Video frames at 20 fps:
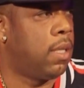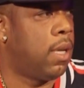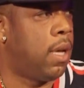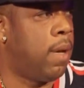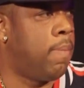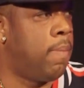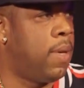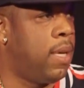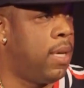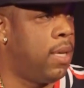I
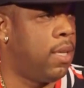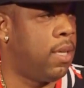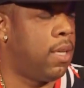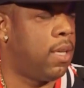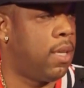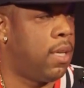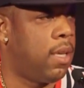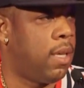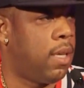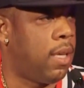mean,
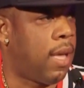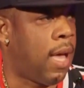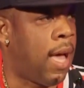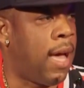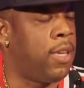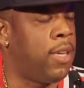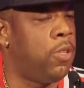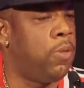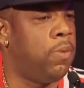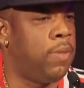
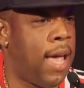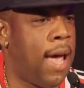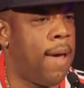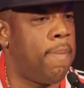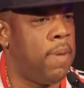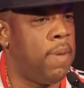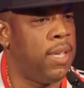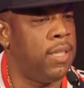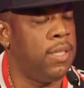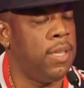are you
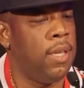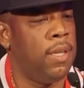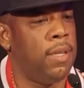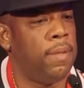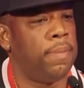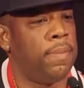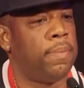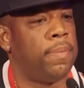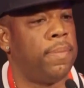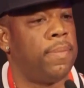that busy?
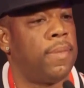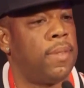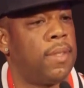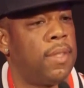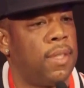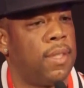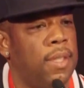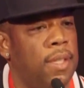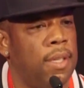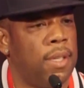
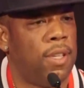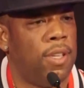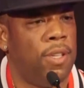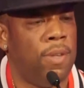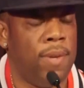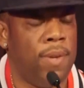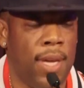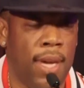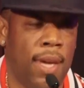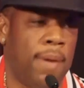
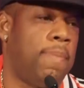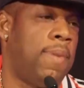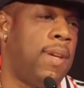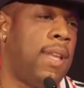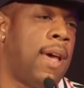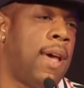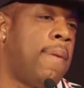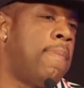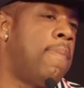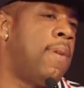You can't be
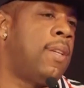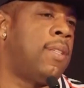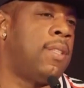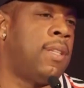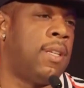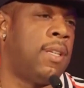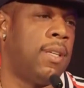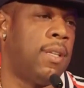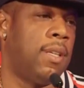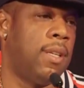that
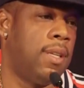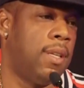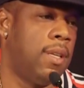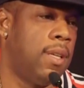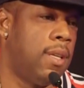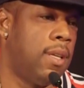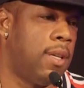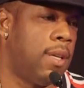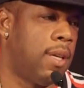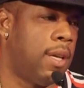busy.
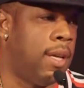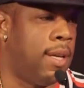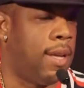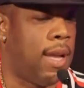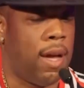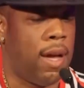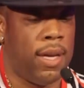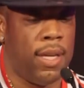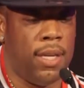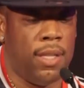And
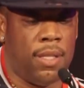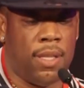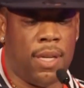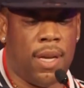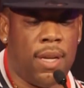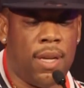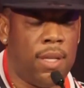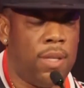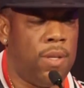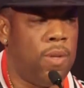now he
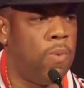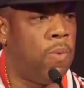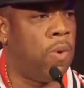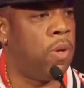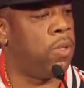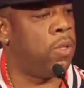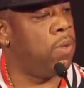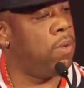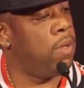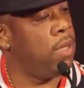telling you,
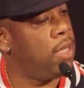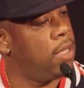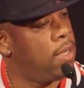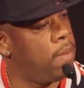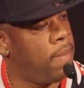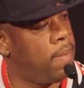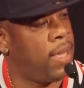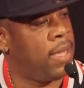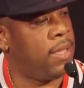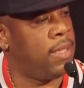well, you need to
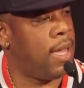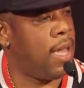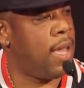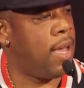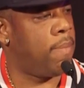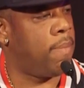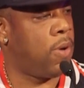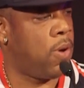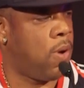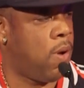make
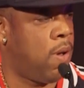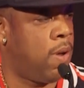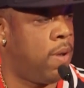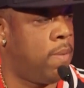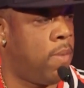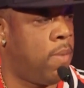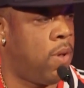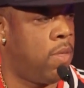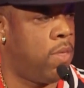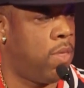time. Call
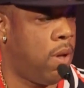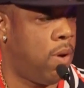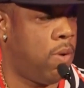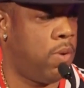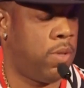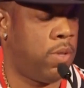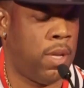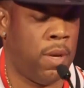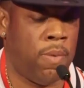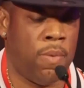him on
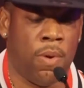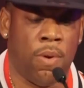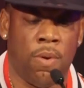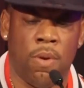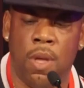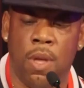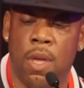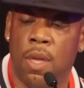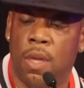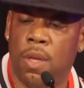Thursday. Well,
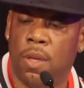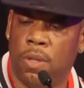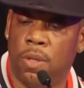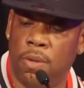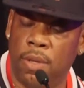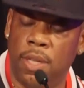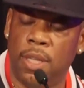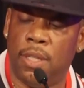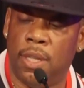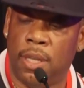
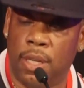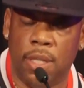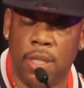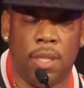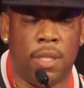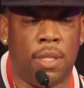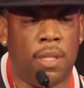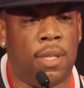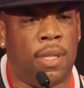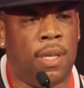you need to
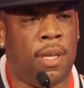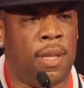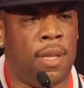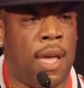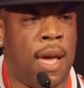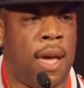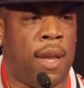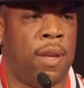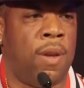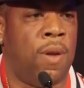listen to your
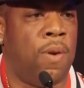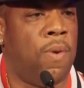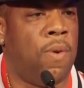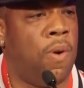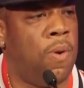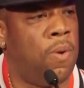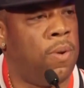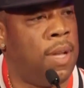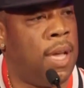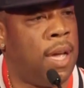daddy. Don't
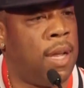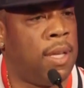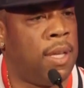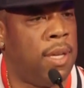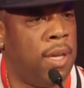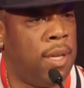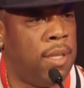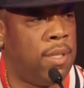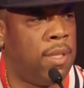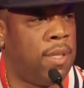hold that
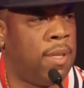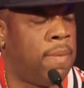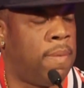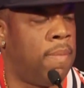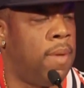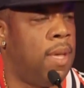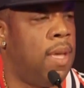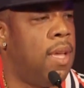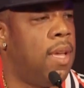against him.